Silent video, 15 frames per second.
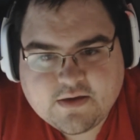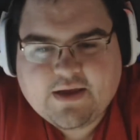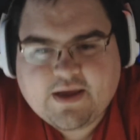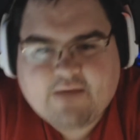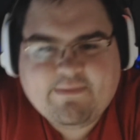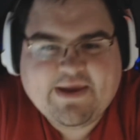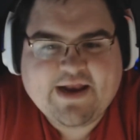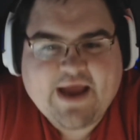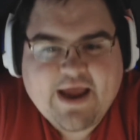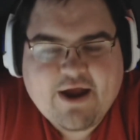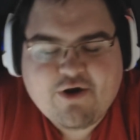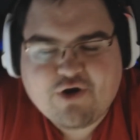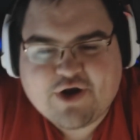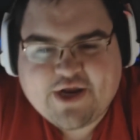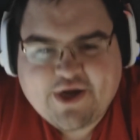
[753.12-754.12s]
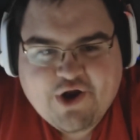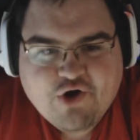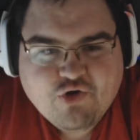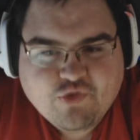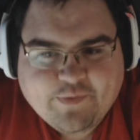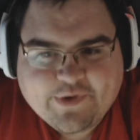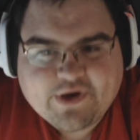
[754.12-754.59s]
I mean, I already
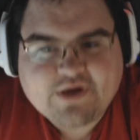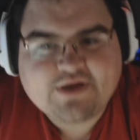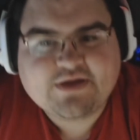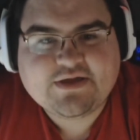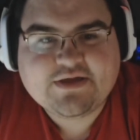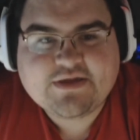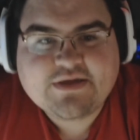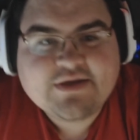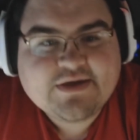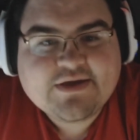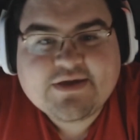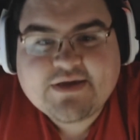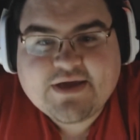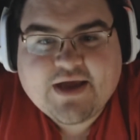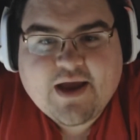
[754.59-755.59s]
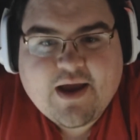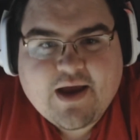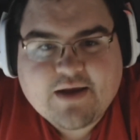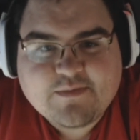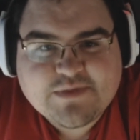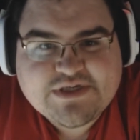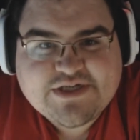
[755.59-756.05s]
know, but
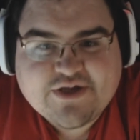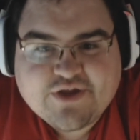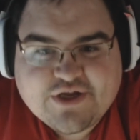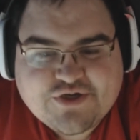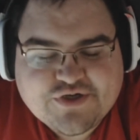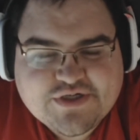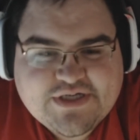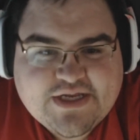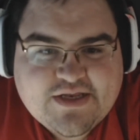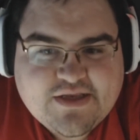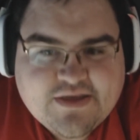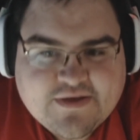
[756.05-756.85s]
I'm still interested.